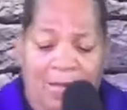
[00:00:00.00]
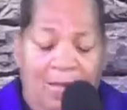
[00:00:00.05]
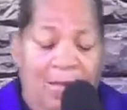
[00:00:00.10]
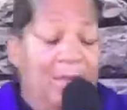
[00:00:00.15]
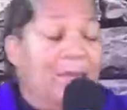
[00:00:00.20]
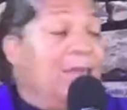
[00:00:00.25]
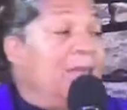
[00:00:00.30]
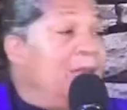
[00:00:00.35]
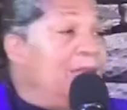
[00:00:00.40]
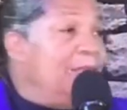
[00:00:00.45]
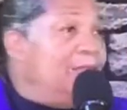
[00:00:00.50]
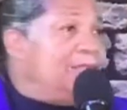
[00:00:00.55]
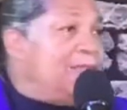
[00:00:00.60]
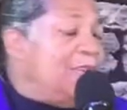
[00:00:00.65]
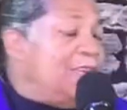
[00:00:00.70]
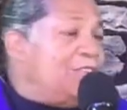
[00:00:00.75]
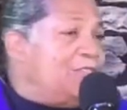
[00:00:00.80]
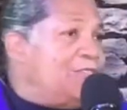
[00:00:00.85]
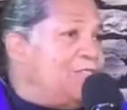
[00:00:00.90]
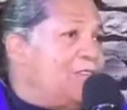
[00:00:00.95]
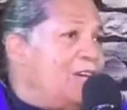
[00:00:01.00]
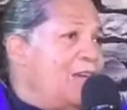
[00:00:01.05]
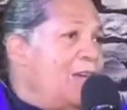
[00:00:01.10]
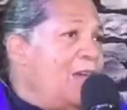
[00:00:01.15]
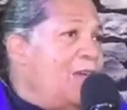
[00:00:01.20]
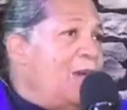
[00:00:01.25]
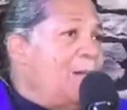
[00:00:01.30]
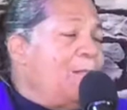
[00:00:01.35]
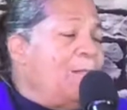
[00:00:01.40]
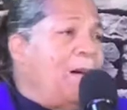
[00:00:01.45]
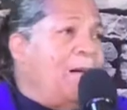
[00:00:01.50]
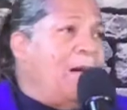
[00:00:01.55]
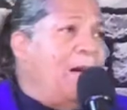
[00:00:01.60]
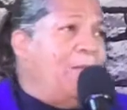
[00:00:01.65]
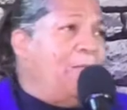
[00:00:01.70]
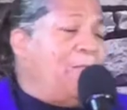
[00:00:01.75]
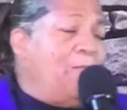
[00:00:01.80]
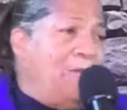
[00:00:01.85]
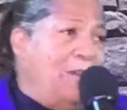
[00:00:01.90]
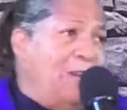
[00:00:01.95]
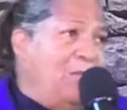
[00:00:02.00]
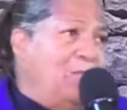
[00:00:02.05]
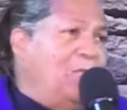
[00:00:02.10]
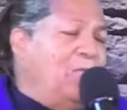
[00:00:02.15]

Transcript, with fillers: Intercession. Uh, prayer